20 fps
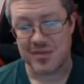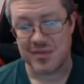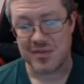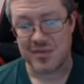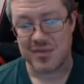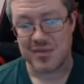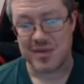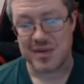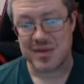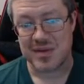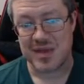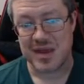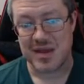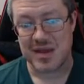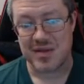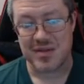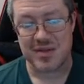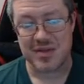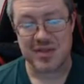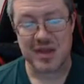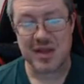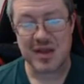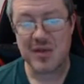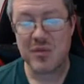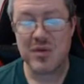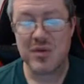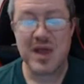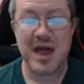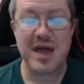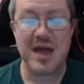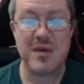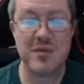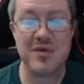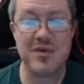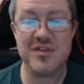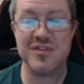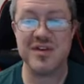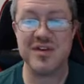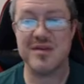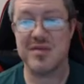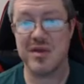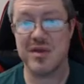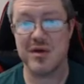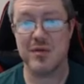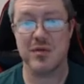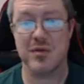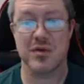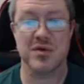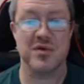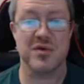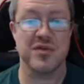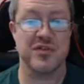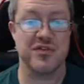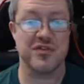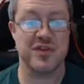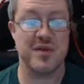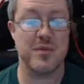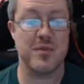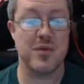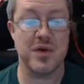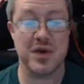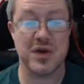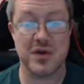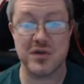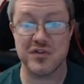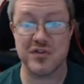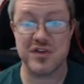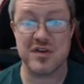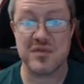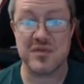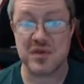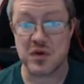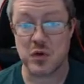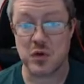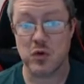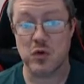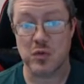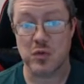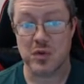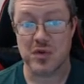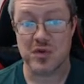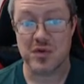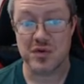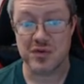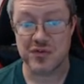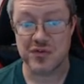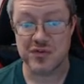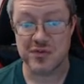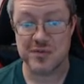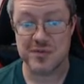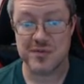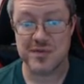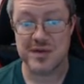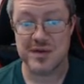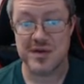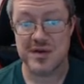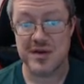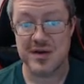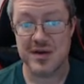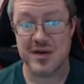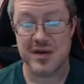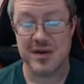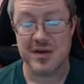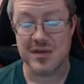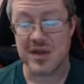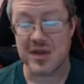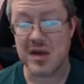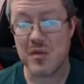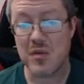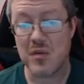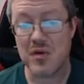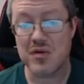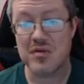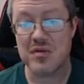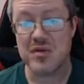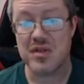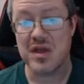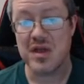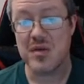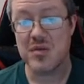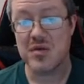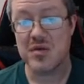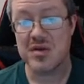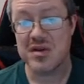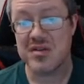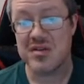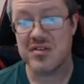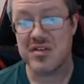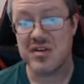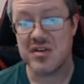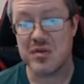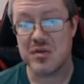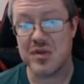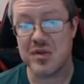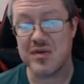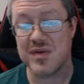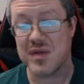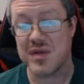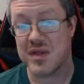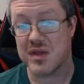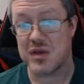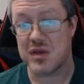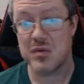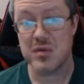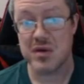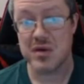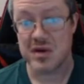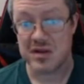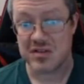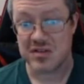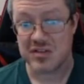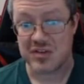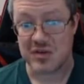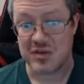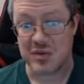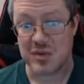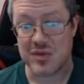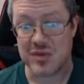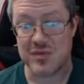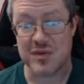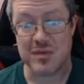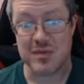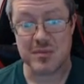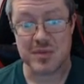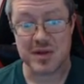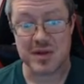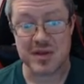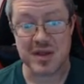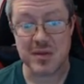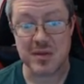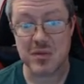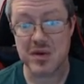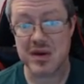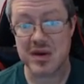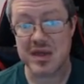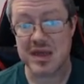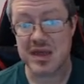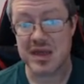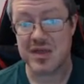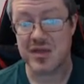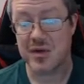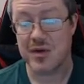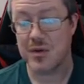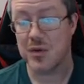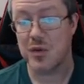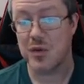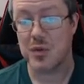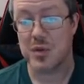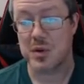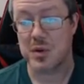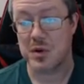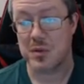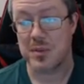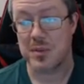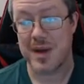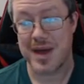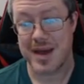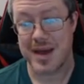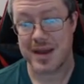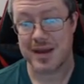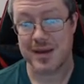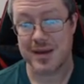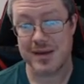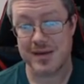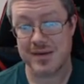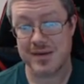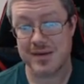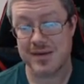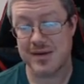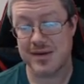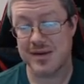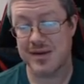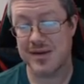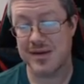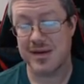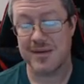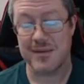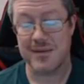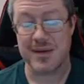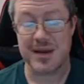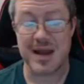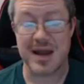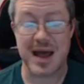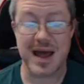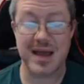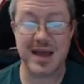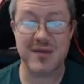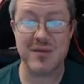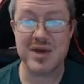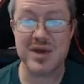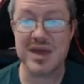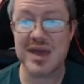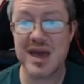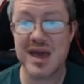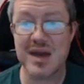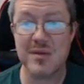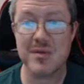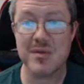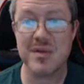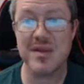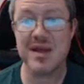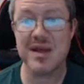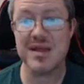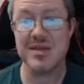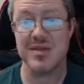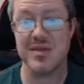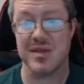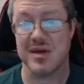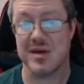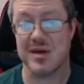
they kind of want to save their world the same way you're saving your worlds. They want to continue living like you want to continue living, but they want to get their old world back, and we can kind of relate to that.